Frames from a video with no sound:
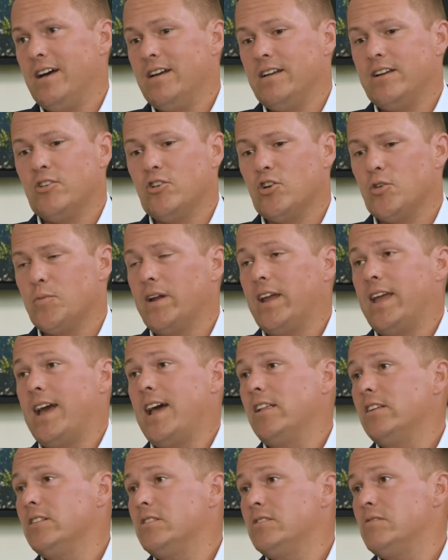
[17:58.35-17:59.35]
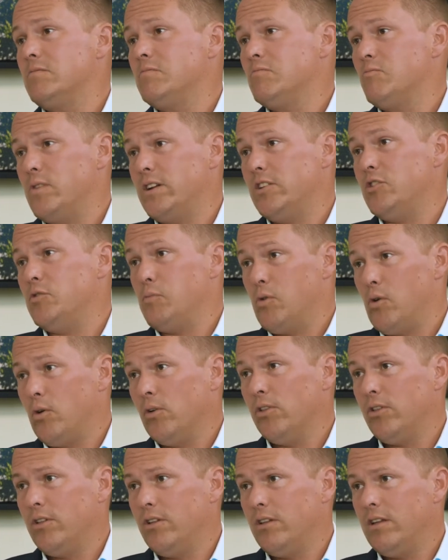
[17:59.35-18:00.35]
Here at Urban Catalyst, we do
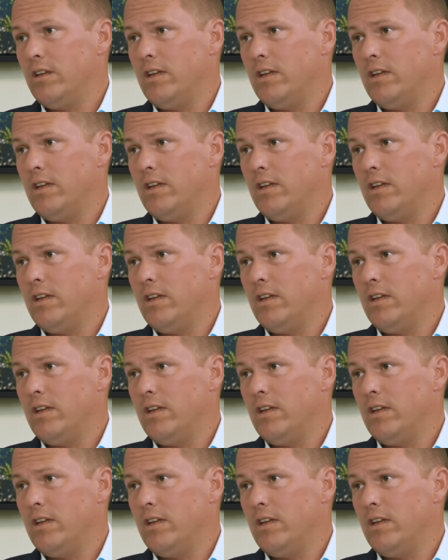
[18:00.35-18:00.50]
both.